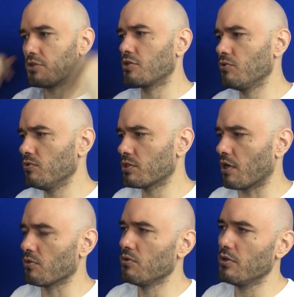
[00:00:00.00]
Jews
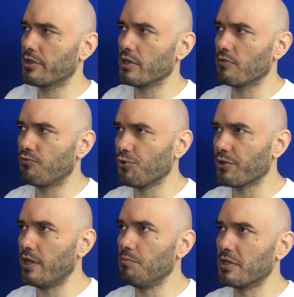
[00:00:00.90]
are looking for
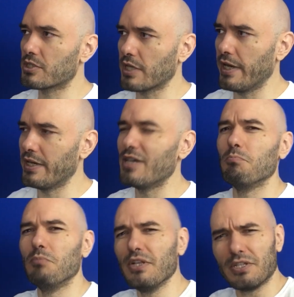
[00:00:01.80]
a Messiah, a
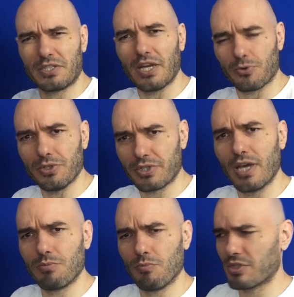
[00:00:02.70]
military
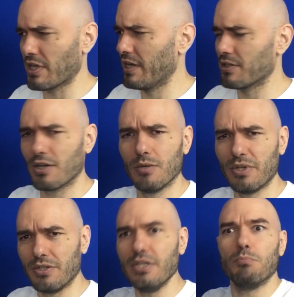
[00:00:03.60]
type of Messiah, to come
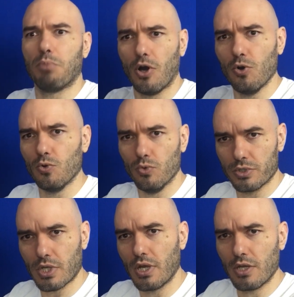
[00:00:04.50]
and
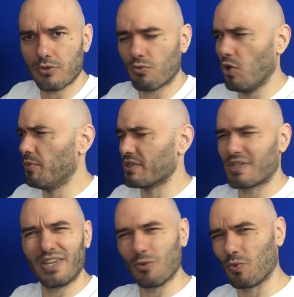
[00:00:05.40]
depose the Romans,
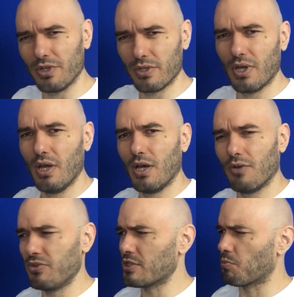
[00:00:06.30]
to get rid
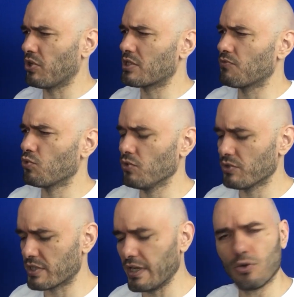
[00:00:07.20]
of these oppressive
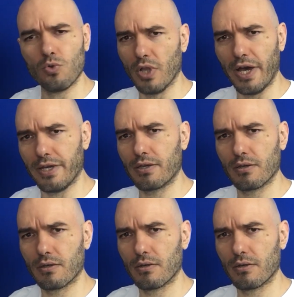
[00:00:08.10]
rulers they don't like.